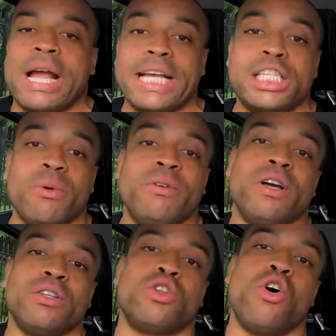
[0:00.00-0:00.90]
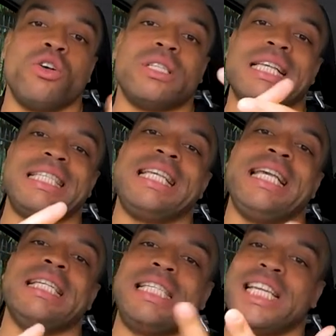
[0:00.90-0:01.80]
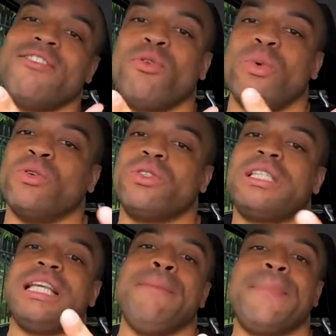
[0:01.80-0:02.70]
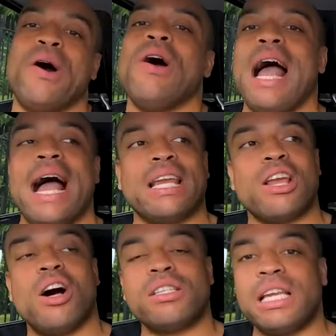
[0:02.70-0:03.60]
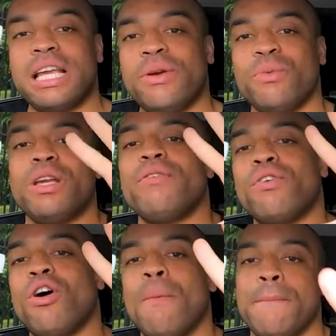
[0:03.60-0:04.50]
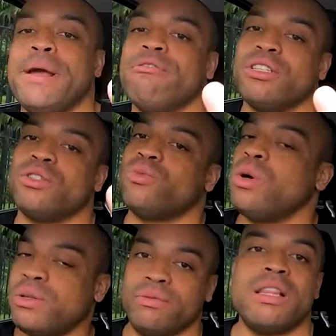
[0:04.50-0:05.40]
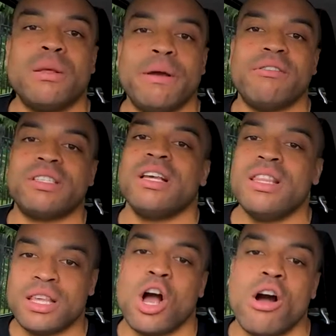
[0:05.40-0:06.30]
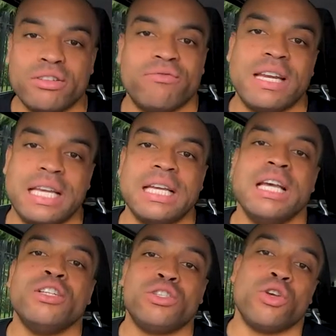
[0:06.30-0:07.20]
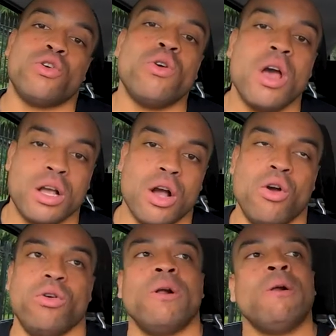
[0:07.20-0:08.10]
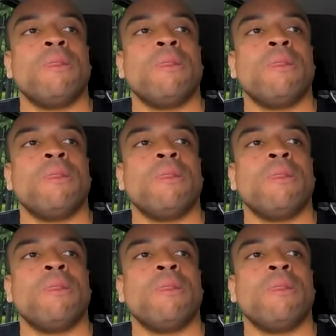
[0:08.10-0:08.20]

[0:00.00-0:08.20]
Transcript: Okay, so we've done doors, seat, steering wheel, seatbelt, and lastly, we've got mirrors. Once we've done the mirrors, the car is ready to go.